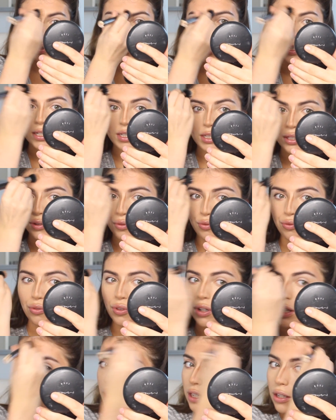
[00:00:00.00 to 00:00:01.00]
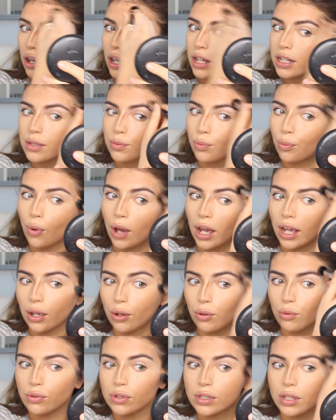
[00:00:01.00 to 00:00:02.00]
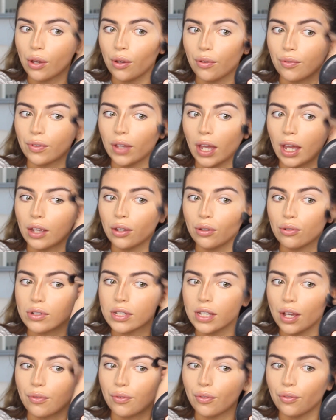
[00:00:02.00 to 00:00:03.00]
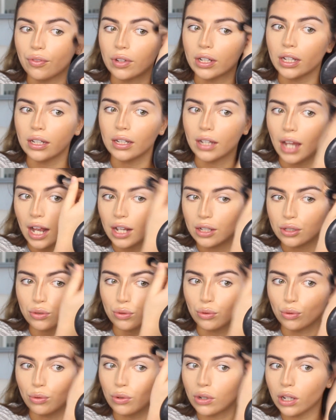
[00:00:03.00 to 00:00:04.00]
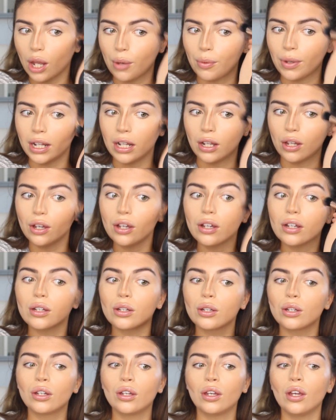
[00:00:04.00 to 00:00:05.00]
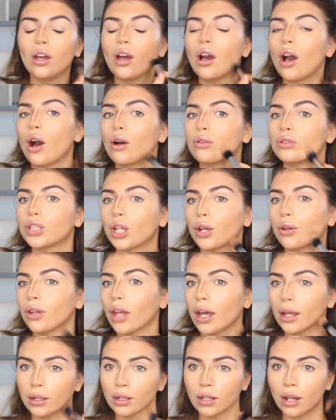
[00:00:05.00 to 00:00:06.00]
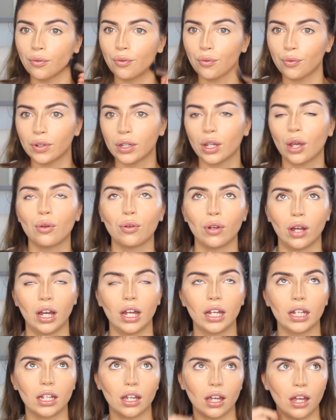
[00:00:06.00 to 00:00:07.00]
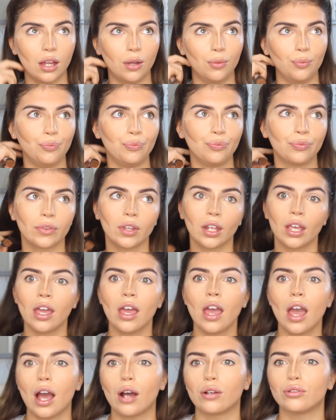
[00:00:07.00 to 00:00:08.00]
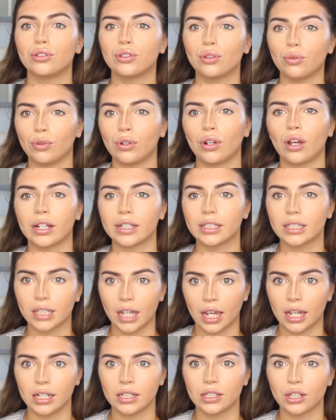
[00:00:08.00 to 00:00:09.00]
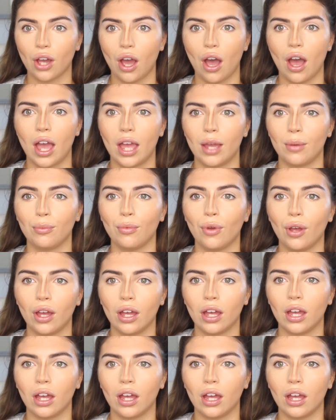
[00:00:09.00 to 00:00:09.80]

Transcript: This is a really nice way also of getting yourself a really natural glowy look. I'll show you that in another video, like how to do a nice daytime